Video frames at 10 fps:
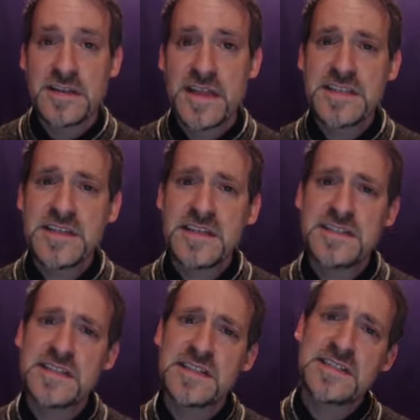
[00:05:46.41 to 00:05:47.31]
that's going to
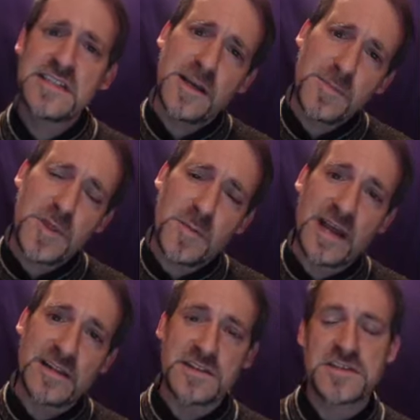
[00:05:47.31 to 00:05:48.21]
tend to tip the
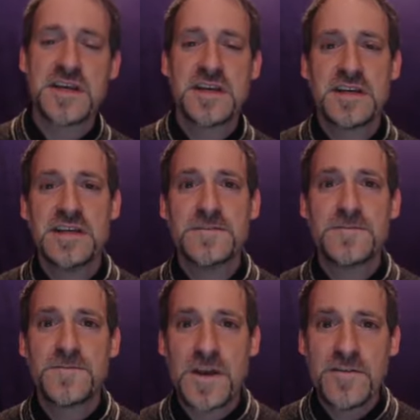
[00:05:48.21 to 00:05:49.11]
balance in
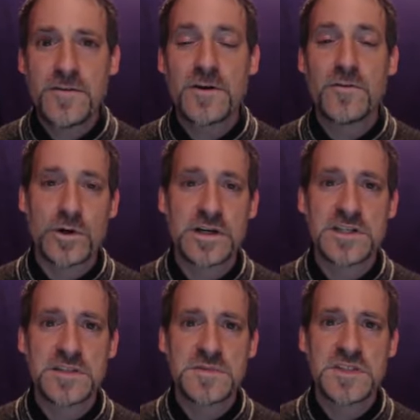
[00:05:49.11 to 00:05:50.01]
favor of
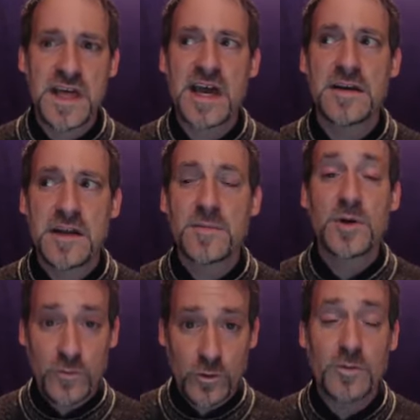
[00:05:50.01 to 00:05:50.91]
organisms that
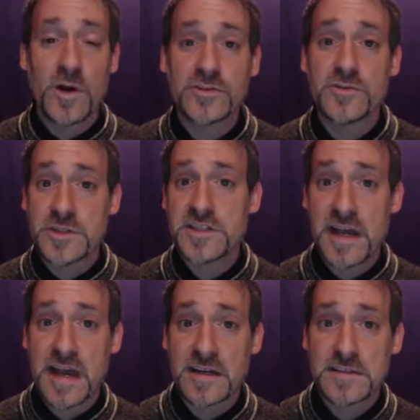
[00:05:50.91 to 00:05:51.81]
perform
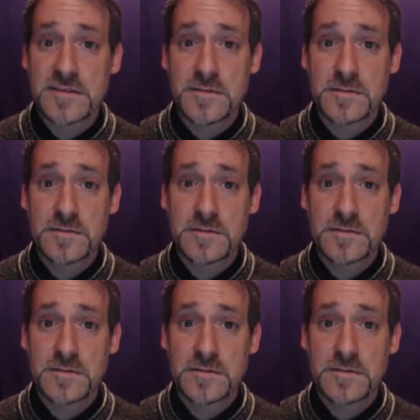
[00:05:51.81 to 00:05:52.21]
altruistic acts.